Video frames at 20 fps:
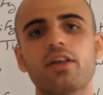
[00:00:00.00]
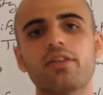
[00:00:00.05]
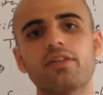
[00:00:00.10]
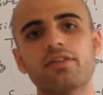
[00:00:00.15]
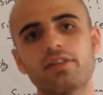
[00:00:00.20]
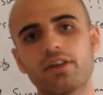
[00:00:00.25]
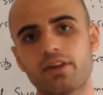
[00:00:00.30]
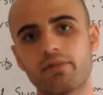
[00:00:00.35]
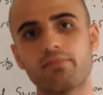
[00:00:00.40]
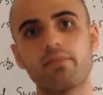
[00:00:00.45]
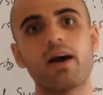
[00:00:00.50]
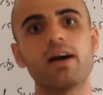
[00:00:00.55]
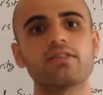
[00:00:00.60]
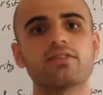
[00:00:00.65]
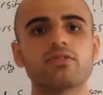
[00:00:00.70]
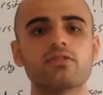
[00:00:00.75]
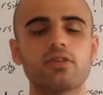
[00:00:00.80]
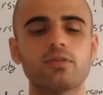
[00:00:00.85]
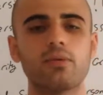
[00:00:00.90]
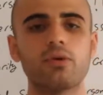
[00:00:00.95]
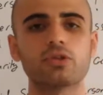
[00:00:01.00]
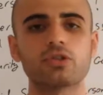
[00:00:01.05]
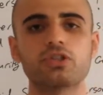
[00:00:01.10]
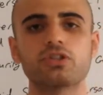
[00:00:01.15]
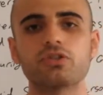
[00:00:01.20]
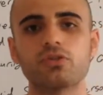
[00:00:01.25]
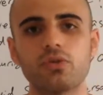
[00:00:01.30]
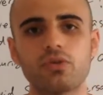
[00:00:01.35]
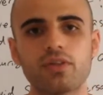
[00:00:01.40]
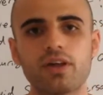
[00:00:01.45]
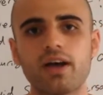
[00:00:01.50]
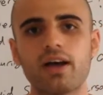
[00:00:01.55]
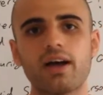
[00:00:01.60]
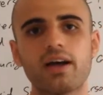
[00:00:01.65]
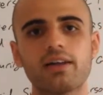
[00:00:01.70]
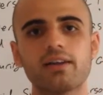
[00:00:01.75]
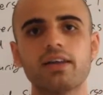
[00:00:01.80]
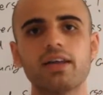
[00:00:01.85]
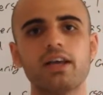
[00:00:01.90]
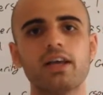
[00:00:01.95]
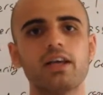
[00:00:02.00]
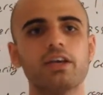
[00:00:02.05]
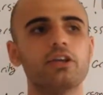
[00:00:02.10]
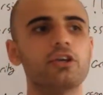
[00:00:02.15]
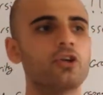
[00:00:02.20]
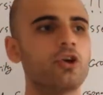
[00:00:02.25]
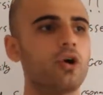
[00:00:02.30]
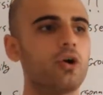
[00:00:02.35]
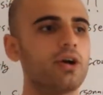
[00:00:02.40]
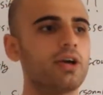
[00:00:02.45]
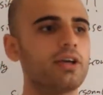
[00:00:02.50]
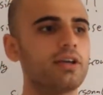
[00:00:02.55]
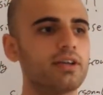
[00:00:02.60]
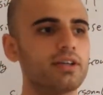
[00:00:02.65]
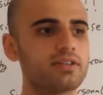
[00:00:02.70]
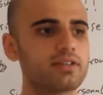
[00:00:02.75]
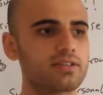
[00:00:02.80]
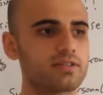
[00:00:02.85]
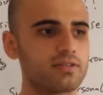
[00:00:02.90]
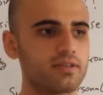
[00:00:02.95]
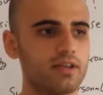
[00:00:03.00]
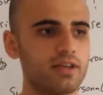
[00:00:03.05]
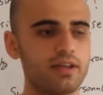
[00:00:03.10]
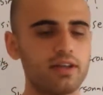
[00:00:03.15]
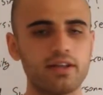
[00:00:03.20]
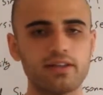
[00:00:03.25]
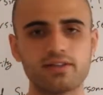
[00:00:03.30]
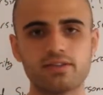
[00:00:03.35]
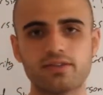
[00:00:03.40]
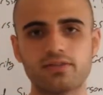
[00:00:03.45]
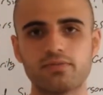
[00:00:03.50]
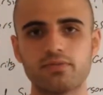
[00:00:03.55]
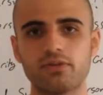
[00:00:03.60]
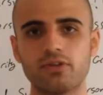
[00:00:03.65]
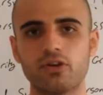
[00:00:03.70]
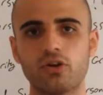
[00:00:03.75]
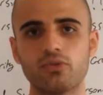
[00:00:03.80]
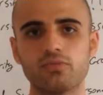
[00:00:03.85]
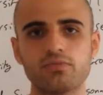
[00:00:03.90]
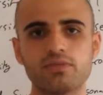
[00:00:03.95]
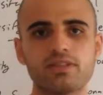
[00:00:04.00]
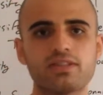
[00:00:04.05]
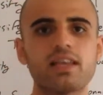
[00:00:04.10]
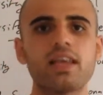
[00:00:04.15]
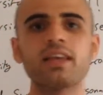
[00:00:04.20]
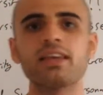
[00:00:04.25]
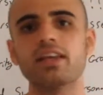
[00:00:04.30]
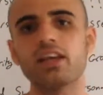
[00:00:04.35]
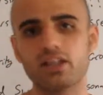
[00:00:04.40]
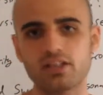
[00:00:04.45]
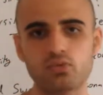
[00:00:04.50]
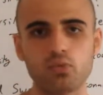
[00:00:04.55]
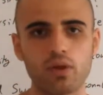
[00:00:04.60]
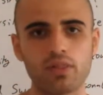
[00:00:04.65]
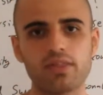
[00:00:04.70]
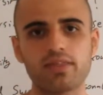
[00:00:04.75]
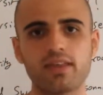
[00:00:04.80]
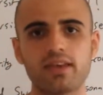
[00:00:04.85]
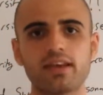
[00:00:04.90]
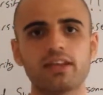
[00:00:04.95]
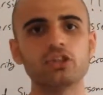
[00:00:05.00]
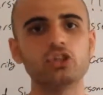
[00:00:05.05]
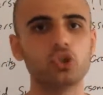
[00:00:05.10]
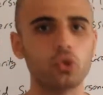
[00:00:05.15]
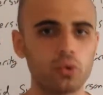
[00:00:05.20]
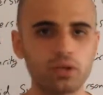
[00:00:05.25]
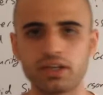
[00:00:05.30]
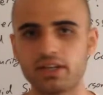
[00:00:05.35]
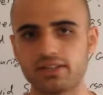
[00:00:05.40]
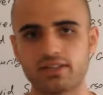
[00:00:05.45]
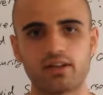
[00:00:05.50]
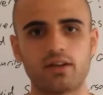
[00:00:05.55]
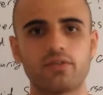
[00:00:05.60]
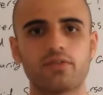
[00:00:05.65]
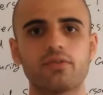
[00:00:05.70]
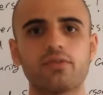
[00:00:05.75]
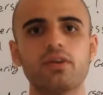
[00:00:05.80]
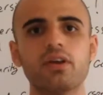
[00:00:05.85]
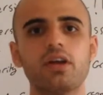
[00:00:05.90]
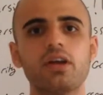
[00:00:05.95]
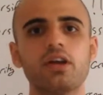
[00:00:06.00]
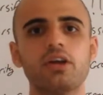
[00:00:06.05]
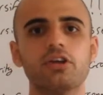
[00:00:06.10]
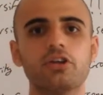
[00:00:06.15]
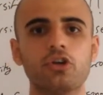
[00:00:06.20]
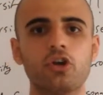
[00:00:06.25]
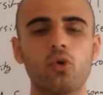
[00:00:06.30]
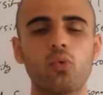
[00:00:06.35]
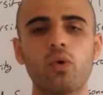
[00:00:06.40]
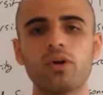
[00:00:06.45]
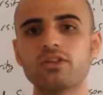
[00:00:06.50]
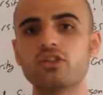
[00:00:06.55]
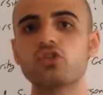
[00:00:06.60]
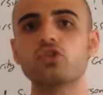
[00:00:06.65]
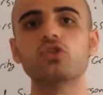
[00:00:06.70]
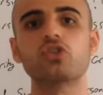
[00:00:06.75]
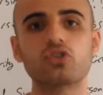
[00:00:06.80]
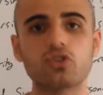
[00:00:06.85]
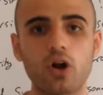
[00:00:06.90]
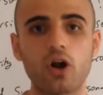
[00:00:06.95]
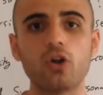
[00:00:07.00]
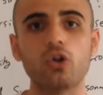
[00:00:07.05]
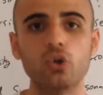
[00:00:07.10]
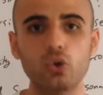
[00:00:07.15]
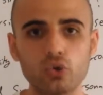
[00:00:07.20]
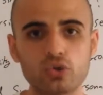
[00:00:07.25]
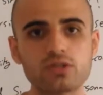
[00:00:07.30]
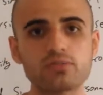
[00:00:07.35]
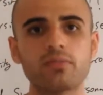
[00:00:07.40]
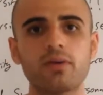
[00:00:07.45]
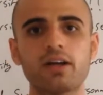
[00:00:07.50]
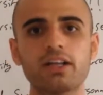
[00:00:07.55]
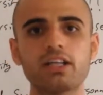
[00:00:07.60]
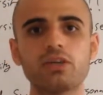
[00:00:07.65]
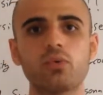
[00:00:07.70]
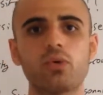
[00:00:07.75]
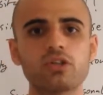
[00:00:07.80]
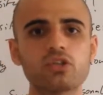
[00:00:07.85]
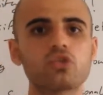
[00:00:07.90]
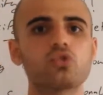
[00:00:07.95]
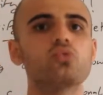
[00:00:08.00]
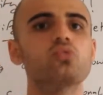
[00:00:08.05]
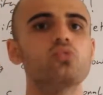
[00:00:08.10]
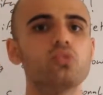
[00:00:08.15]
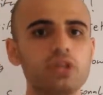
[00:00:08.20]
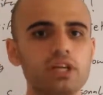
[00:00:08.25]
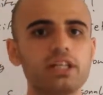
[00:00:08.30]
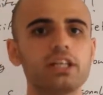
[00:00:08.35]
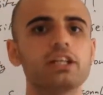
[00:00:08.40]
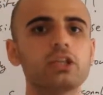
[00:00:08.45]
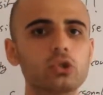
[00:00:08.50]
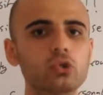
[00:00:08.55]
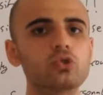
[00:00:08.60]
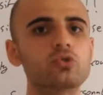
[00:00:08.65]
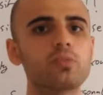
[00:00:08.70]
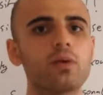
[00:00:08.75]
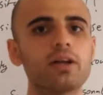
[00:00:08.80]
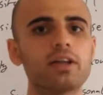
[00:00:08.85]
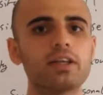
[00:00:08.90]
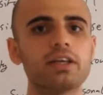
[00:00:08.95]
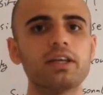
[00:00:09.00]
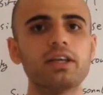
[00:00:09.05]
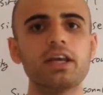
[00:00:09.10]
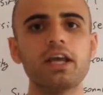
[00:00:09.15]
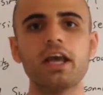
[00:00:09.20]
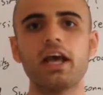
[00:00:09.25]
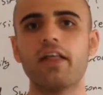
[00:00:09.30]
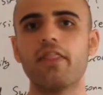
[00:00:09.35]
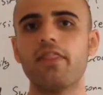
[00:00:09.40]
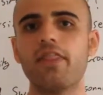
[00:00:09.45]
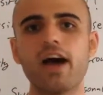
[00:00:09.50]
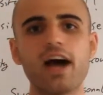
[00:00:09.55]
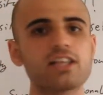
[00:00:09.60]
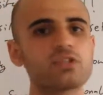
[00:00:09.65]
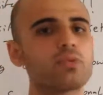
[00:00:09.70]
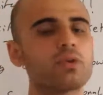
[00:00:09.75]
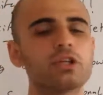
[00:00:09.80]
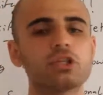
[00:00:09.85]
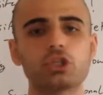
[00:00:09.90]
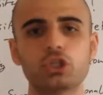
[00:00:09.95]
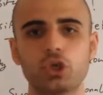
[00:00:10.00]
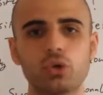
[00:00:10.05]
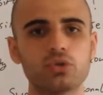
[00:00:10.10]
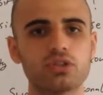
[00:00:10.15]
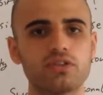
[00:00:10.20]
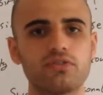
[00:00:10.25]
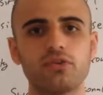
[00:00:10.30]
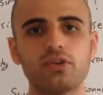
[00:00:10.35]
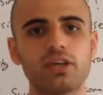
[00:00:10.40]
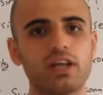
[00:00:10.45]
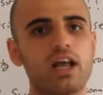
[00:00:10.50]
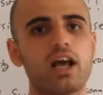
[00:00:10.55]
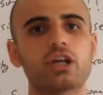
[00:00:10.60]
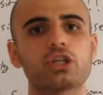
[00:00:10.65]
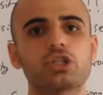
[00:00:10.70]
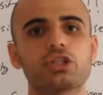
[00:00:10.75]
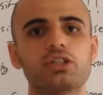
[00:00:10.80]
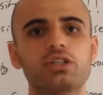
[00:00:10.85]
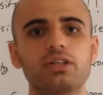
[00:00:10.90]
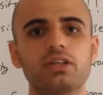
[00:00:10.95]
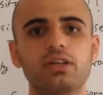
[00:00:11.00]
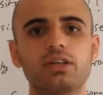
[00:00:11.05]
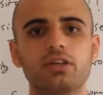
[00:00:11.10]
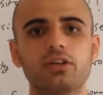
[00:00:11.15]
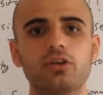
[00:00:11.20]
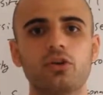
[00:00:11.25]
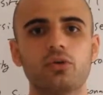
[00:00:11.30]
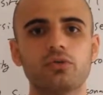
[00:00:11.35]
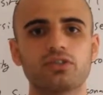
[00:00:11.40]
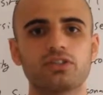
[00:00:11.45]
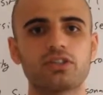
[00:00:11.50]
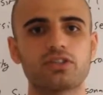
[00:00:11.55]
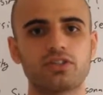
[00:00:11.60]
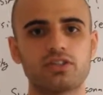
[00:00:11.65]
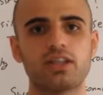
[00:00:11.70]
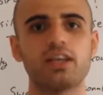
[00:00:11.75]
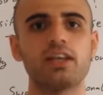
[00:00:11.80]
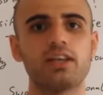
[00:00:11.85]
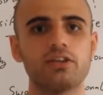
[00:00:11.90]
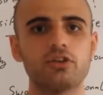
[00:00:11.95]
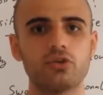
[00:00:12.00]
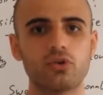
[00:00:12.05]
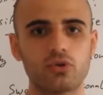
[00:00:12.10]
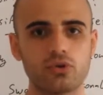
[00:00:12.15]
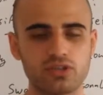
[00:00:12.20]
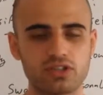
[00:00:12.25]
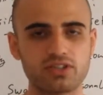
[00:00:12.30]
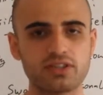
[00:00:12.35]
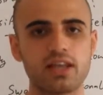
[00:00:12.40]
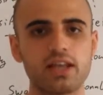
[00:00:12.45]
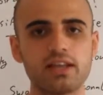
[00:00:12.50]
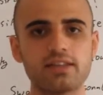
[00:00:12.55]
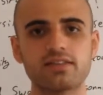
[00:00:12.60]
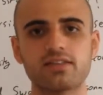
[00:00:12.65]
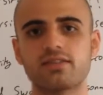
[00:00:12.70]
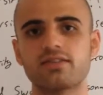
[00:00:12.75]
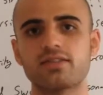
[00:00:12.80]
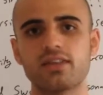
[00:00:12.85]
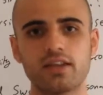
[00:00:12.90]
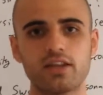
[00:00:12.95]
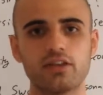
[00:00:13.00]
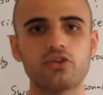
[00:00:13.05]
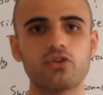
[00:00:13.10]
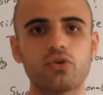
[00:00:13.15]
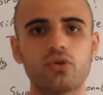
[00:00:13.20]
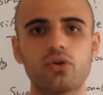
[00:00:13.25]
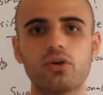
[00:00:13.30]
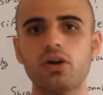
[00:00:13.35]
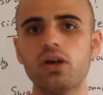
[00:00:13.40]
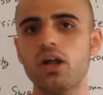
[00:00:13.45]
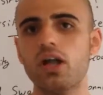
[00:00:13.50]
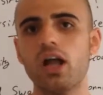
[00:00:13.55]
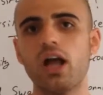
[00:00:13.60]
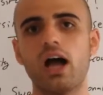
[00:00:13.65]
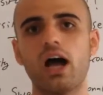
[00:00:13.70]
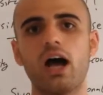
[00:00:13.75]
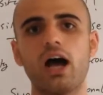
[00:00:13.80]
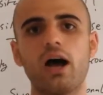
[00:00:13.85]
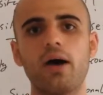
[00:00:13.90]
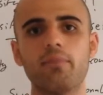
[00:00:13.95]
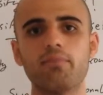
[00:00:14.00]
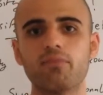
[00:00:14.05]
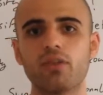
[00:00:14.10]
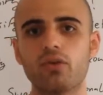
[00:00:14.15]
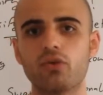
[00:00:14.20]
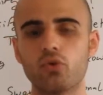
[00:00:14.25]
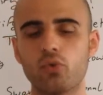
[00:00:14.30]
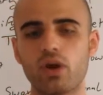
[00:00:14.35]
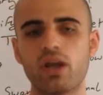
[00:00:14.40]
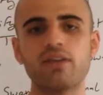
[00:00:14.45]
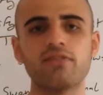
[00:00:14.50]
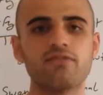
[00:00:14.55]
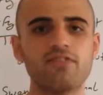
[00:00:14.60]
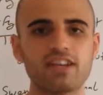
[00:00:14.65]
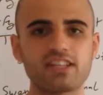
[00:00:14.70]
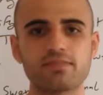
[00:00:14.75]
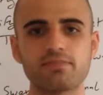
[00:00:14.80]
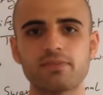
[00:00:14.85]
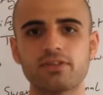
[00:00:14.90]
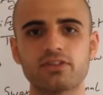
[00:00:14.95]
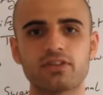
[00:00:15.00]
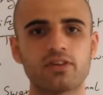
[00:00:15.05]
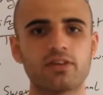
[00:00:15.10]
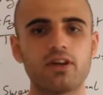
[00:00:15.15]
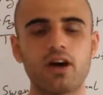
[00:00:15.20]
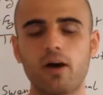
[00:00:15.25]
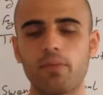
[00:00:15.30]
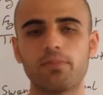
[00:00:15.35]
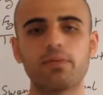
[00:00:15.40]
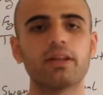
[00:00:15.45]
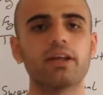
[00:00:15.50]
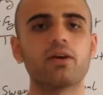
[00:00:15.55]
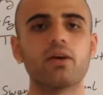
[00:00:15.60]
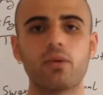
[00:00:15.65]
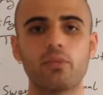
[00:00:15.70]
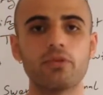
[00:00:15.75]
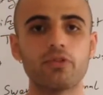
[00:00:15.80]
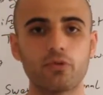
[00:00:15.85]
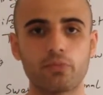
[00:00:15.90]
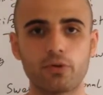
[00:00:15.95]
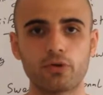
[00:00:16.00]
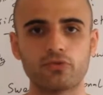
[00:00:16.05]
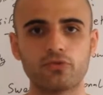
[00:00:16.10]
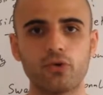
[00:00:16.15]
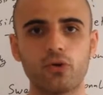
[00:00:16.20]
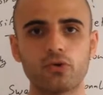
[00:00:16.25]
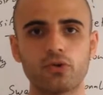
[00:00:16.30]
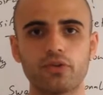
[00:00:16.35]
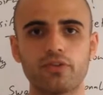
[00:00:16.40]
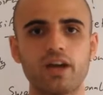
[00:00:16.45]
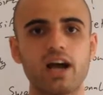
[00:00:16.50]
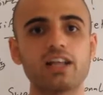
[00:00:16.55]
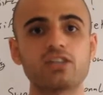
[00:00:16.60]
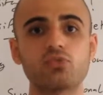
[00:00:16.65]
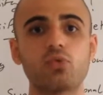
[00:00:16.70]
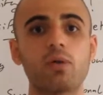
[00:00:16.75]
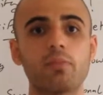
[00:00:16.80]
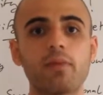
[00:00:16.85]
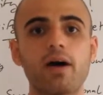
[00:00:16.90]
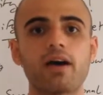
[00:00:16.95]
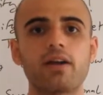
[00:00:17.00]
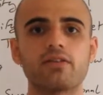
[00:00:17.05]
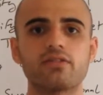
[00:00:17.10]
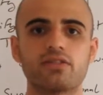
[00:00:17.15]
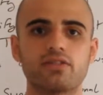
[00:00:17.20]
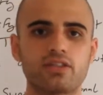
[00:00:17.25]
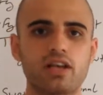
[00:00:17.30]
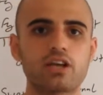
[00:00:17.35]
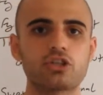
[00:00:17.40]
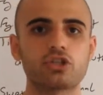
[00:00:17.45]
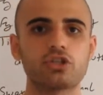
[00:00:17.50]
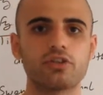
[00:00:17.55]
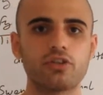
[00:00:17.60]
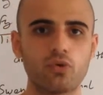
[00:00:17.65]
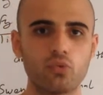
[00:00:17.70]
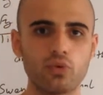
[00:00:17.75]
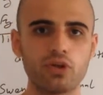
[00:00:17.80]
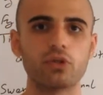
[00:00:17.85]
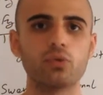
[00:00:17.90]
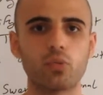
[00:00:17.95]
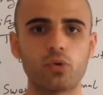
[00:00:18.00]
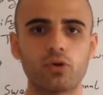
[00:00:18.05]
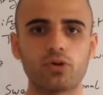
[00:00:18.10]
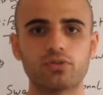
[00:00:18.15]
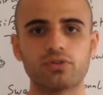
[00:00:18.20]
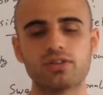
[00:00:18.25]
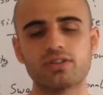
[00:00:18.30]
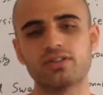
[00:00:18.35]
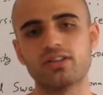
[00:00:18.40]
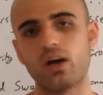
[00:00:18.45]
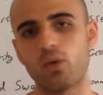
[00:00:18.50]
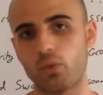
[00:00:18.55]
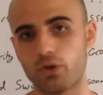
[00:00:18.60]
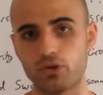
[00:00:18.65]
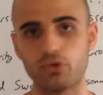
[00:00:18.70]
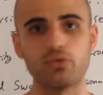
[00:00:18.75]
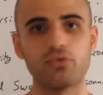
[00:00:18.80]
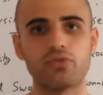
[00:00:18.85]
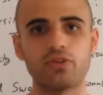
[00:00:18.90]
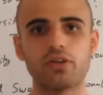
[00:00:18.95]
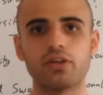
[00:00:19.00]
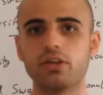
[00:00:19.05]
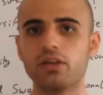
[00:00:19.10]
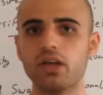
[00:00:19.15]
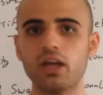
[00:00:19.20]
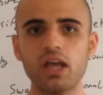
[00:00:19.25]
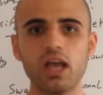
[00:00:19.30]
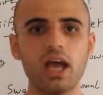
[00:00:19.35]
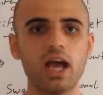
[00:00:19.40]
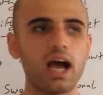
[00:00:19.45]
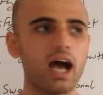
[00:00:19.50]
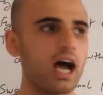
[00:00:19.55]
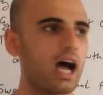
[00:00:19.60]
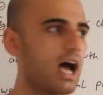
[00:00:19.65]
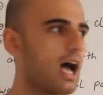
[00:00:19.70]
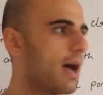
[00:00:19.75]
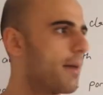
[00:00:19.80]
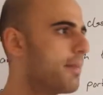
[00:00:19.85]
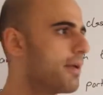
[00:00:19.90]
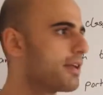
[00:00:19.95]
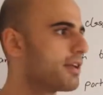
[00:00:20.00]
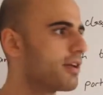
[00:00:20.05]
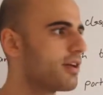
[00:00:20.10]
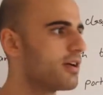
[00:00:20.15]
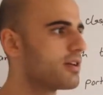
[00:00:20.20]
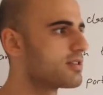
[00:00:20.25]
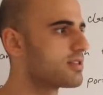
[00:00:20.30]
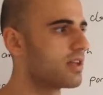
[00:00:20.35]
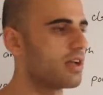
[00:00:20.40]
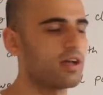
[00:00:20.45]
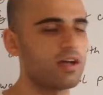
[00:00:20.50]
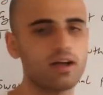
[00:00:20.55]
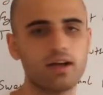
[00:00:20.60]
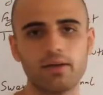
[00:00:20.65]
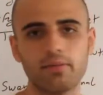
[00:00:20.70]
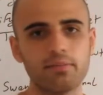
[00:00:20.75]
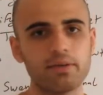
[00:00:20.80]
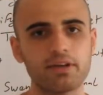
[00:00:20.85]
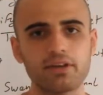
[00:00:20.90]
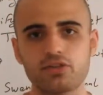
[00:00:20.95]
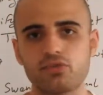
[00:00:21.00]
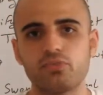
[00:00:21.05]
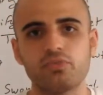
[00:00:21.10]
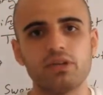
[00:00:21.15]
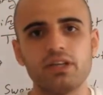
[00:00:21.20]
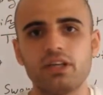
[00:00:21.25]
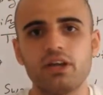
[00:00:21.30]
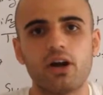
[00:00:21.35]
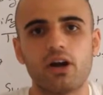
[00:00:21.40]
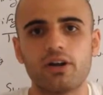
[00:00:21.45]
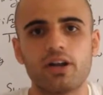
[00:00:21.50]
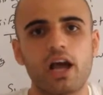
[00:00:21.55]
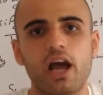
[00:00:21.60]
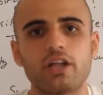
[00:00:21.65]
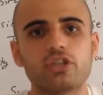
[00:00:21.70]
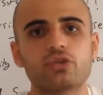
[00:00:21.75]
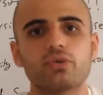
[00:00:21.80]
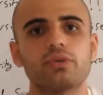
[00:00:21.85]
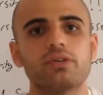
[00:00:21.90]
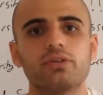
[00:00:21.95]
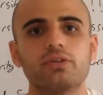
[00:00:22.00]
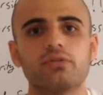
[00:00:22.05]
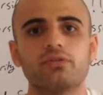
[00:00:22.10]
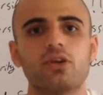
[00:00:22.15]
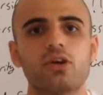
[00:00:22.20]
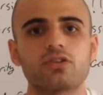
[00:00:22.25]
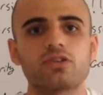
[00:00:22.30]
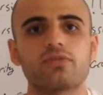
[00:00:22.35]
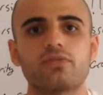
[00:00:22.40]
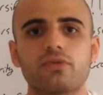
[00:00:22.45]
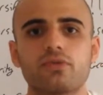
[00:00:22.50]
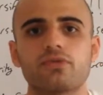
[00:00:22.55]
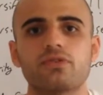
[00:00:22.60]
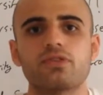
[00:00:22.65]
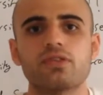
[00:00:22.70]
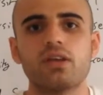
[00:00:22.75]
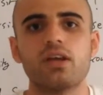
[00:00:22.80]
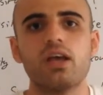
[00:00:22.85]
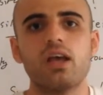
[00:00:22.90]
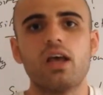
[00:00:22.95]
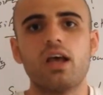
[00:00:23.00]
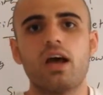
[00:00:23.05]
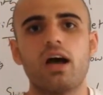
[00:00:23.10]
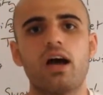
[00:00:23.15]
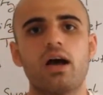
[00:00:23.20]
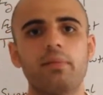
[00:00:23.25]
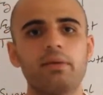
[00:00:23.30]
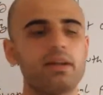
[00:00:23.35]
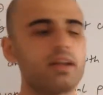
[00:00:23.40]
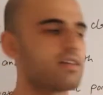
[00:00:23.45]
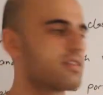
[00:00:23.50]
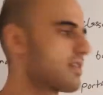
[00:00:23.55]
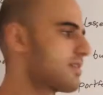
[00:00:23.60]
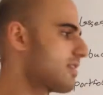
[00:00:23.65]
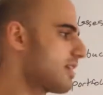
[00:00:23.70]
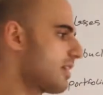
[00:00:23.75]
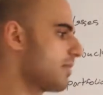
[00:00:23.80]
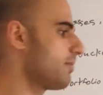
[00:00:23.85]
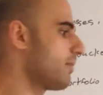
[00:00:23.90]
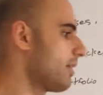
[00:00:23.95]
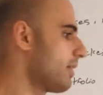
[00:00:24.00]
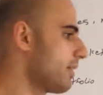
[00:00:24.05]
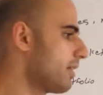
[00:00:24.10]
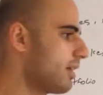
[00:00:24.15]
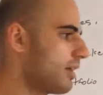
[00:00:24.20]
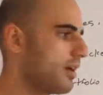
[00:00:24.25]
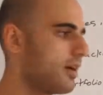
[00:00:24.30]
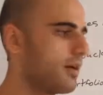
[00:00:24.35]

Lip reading: They think they can master their emotions and all that. And you know, it's you know, saying it is one thing and doing it is another. You know, once you start losing money, once you really lose money, that's when it shows if you can actually, you know, sustain your state, sustain your way investment, and not play around with your portfolio. That's what matters. It's actually the real world. It's not what you think, because we are naturally loss averse. I mean, as I said in my